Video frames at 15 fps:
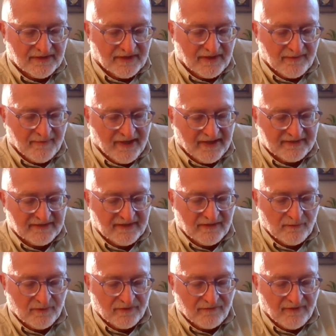I am
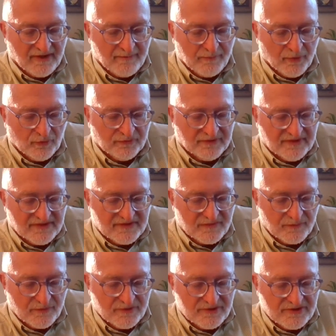acting with great boldness
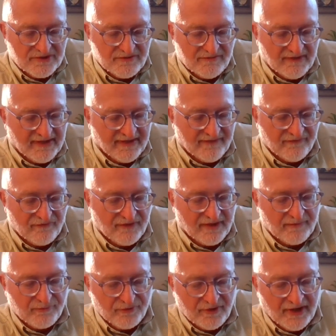towards you. I have
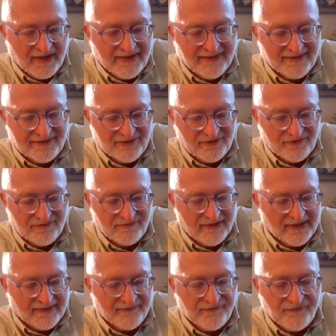great pride in you.
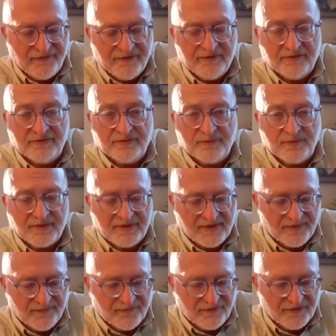I am filled with
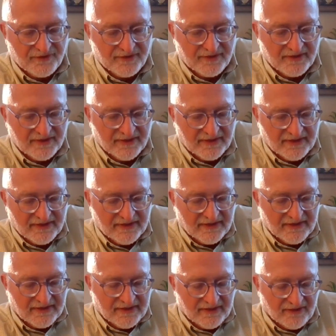comfort.
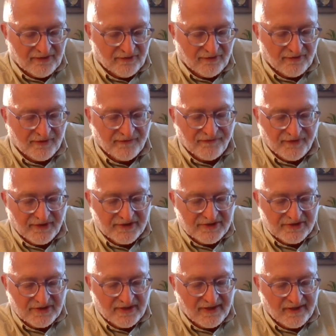In all our
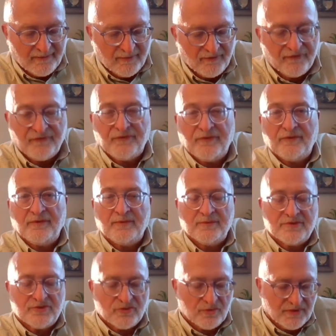affliction, I am overflowing
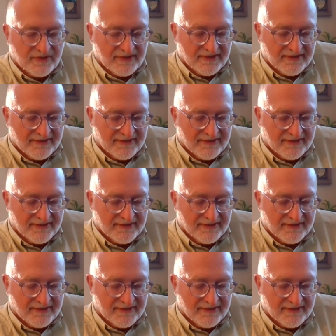with joy.